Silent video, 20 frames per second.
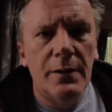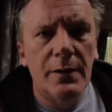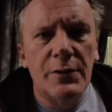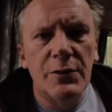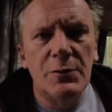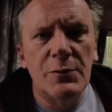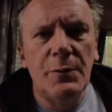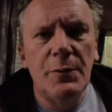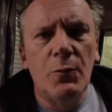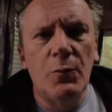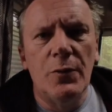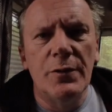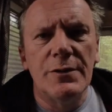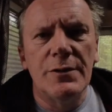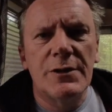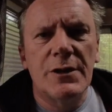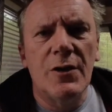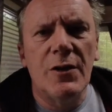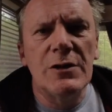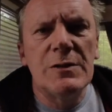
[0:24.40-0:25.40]
because we want
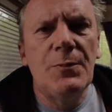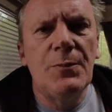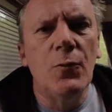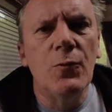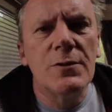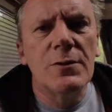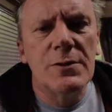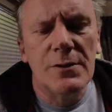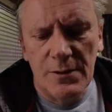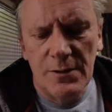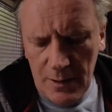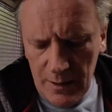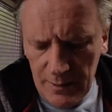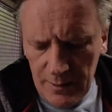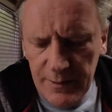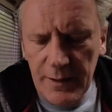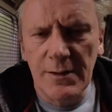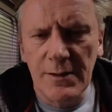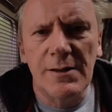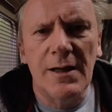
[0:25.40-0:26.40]
Sky Sports
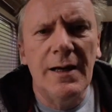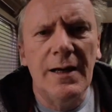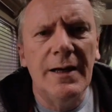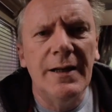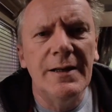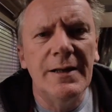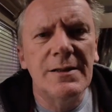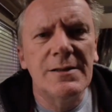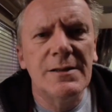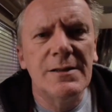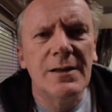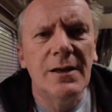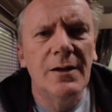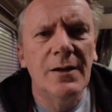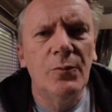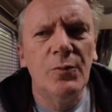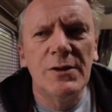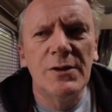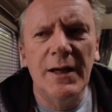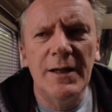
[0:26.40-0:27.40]
and things like that, and it
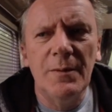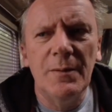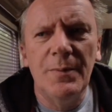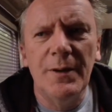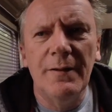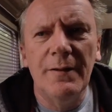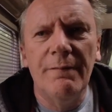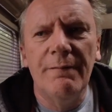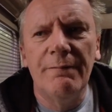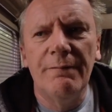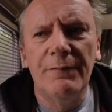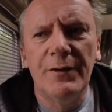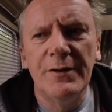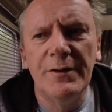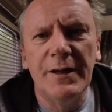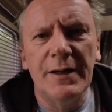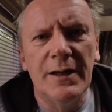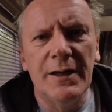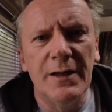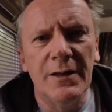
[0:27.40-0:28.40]
was getting a bit
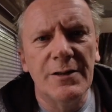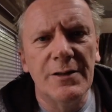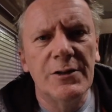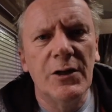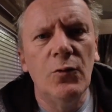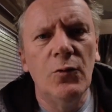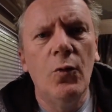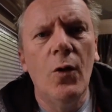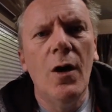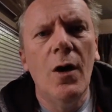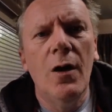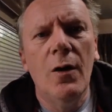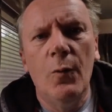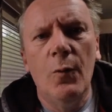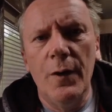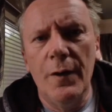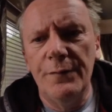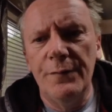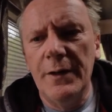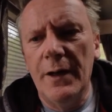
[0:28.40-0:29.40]
ridiculous. So
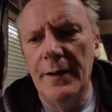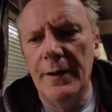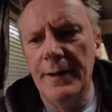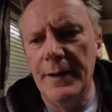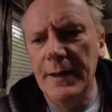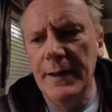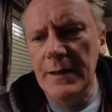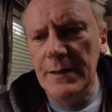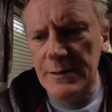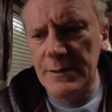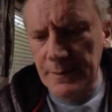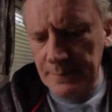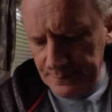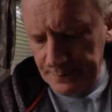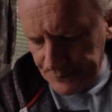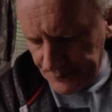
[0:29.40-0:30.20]
what I've done is,